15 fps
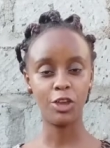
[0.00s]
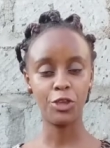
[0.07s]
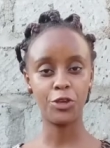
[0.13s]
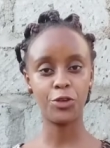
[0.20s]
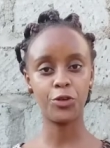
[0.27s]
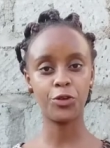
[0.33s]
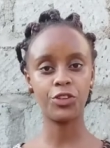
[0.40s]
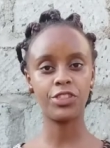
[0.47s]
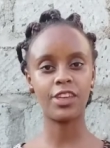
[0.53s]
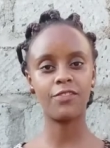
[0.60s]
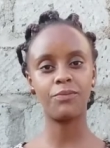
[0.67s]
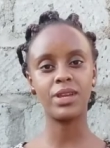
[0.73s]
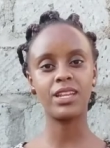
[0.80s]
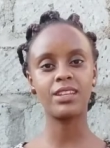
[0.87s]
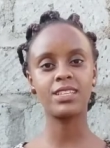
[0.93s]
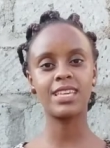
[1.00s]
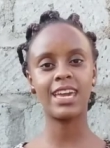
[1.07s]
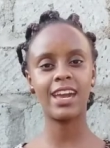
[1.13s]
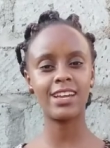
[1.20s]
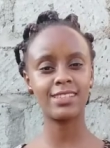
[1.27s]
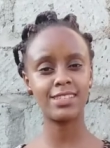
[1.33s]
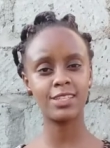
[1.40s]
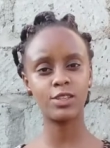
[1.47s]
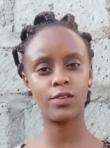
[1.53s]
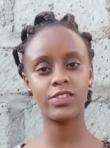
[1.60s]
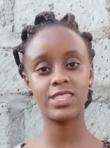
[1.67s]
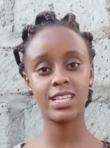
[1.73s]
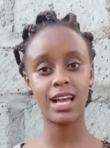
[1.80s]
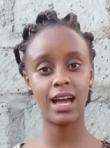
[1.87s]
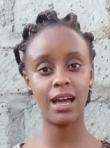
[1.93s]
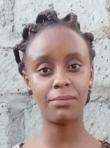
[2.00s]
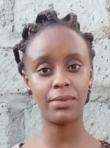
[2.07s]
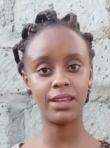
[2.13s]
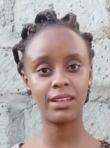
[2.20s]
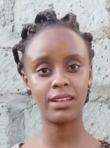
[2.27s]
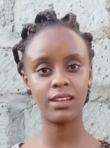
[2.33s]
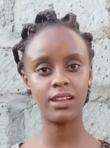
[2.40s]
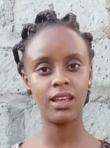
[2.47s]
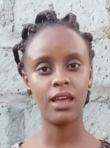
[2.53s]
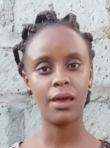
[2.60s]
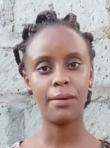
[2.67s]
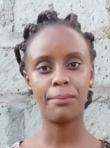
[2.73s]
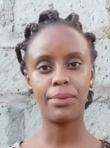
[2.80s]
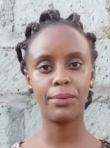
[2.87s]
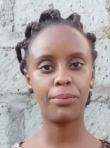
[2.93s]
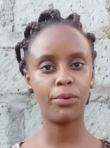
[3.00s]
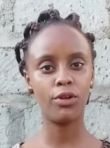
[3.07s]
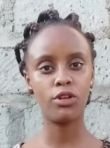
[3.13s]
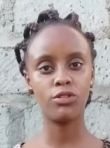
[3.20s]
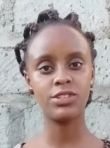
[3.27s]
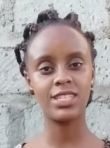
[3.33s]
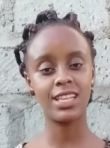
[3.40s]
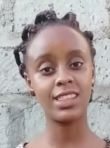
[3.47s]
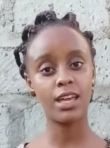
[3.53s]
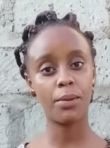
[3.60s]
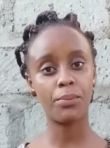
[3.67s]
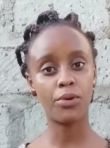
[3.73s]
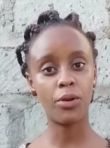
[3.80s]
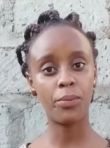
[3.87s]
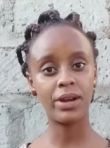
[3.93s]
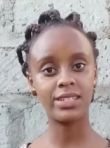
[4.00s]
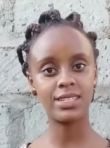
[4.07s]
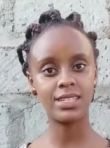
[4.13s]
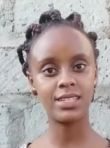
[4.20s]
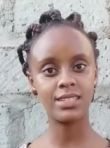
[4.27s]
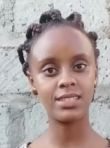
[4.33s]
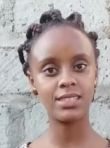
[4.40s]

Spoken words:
You know, there have been cases of scamming, people losing their properties